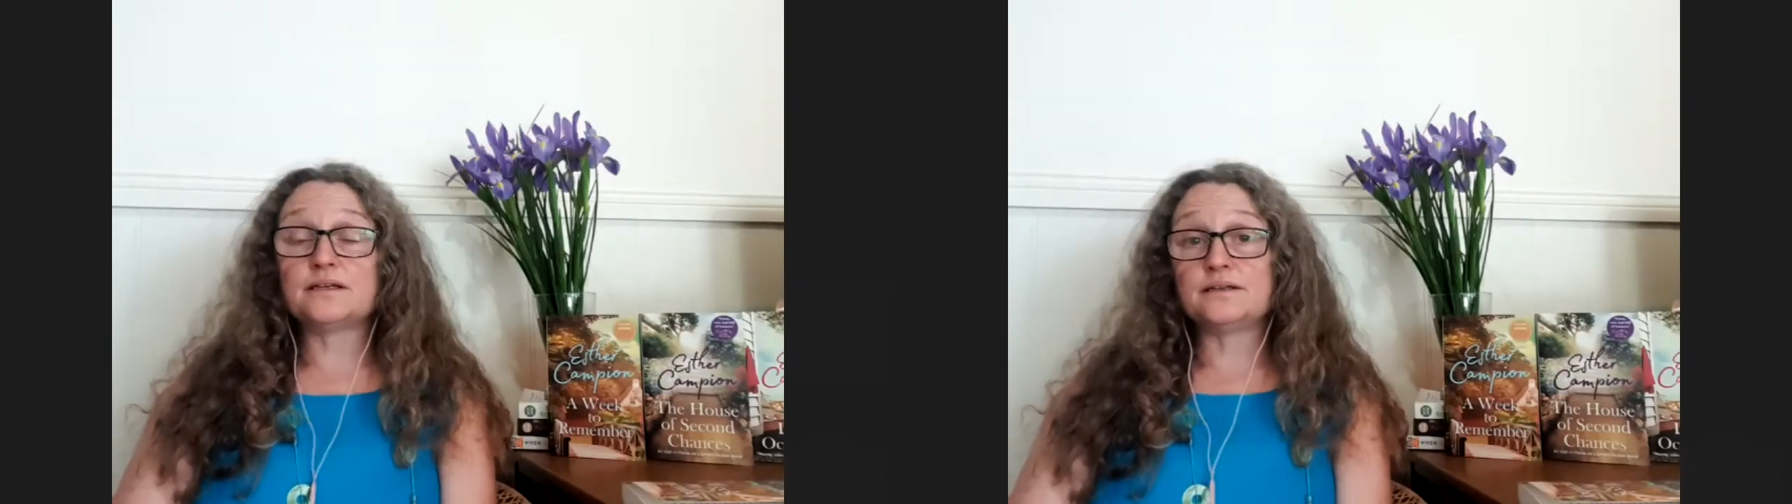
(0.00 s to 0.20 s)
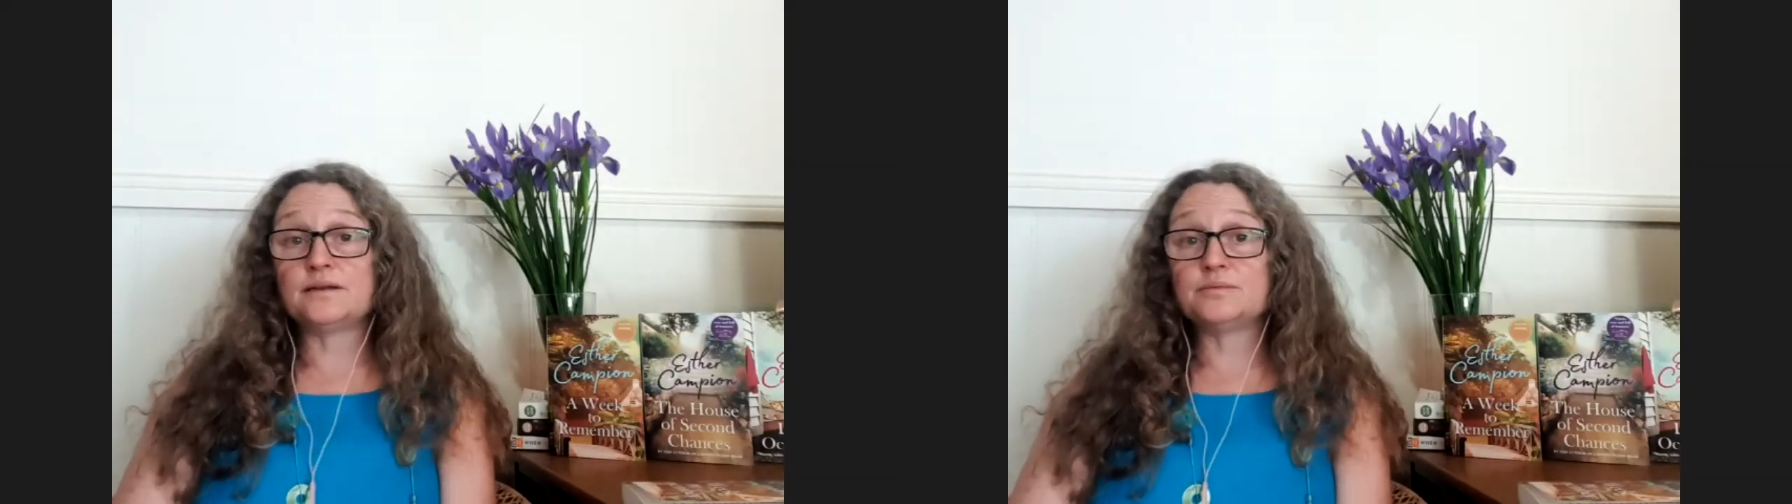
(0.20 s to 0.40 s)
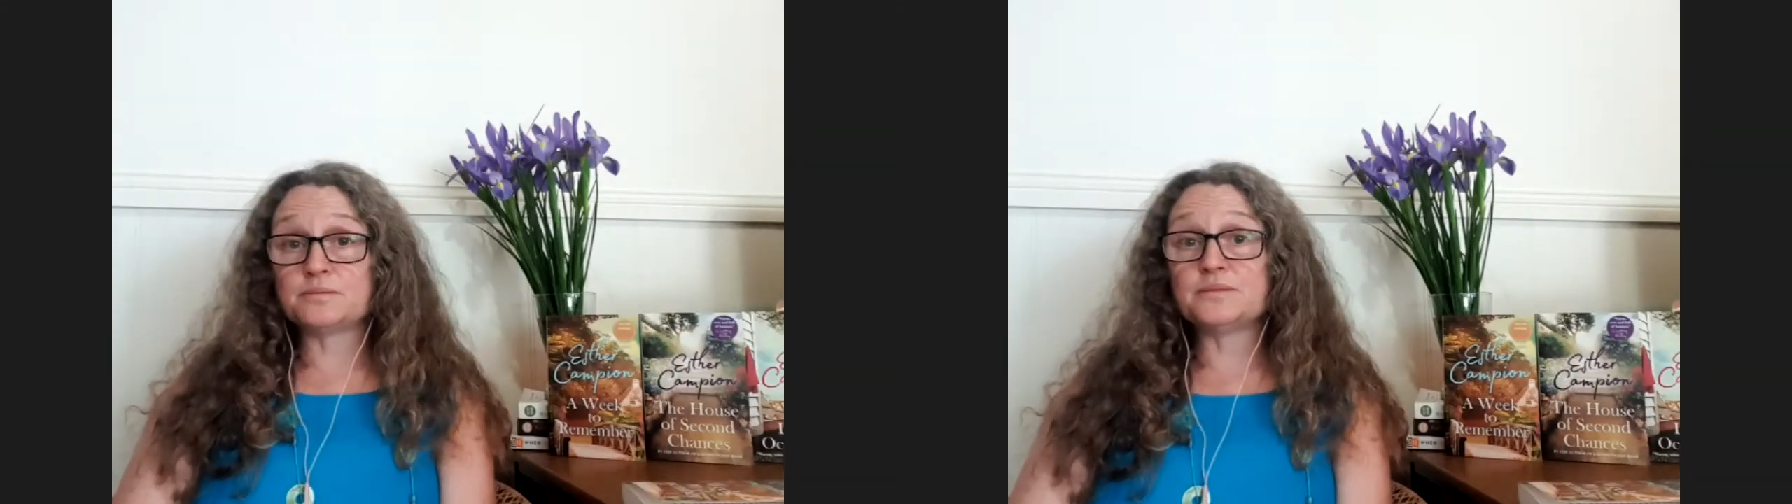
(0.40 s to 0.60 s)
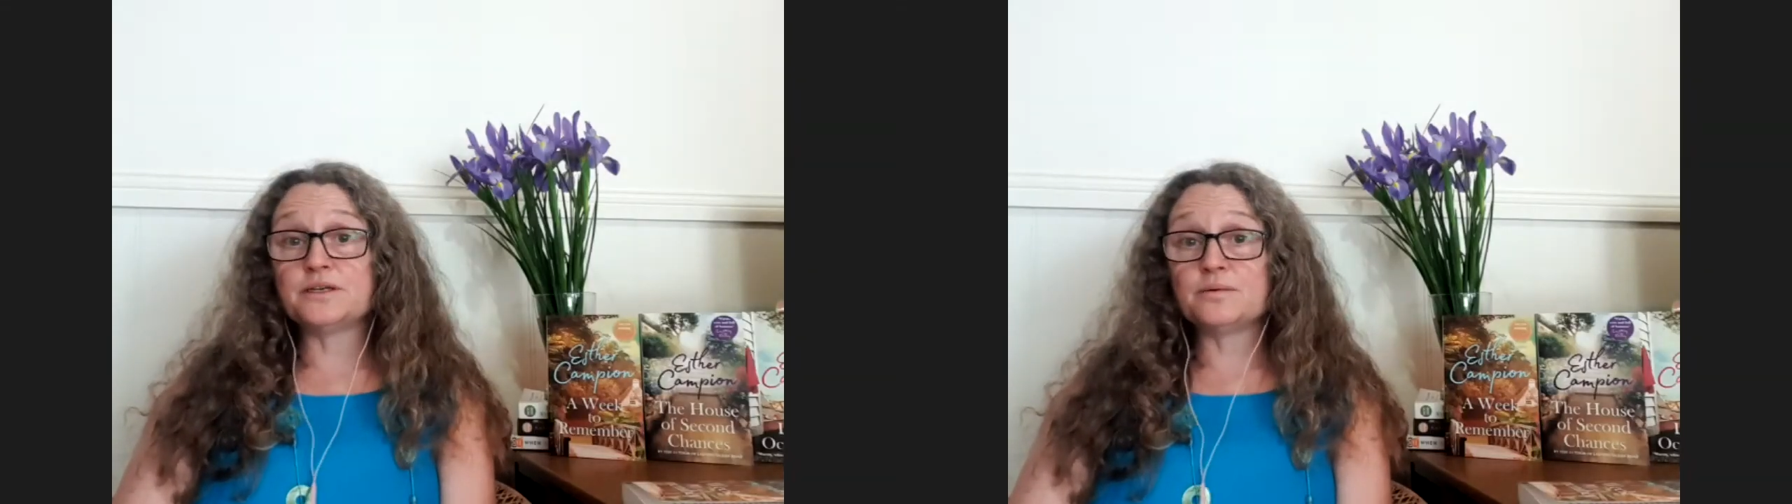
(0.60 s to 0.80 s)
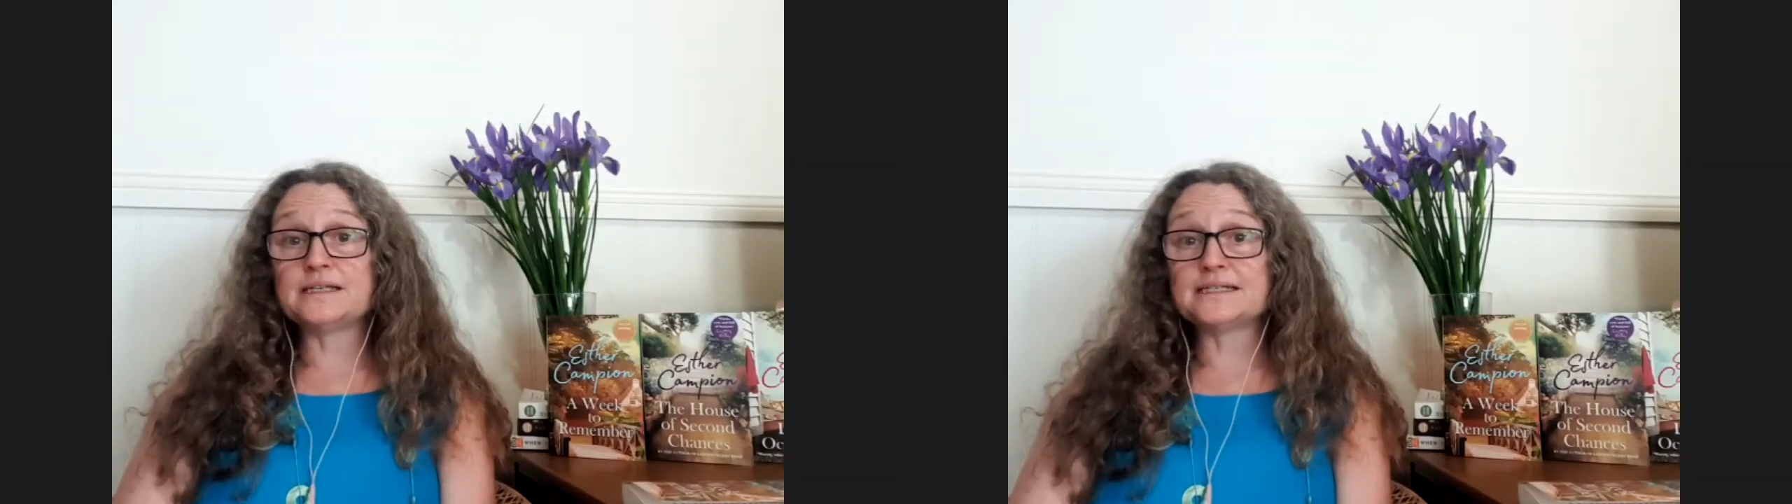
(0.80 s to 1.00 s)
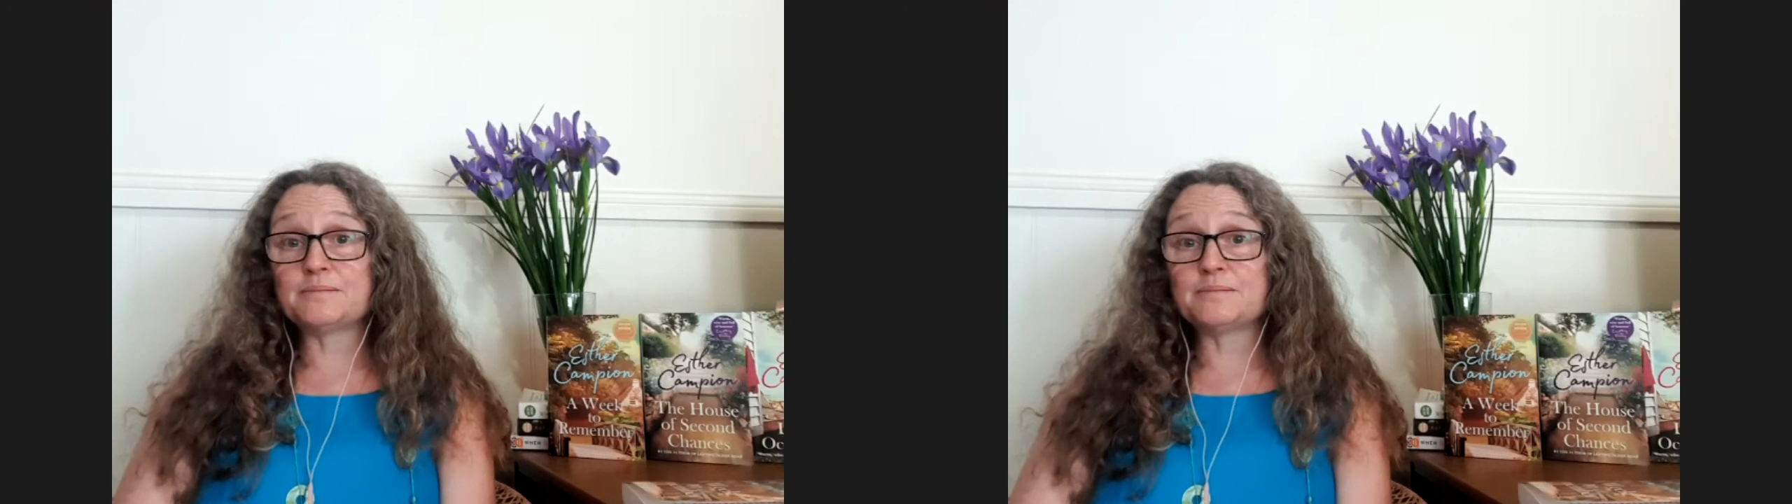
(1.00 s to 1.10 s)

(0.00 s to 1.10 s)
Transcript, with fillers: it was money well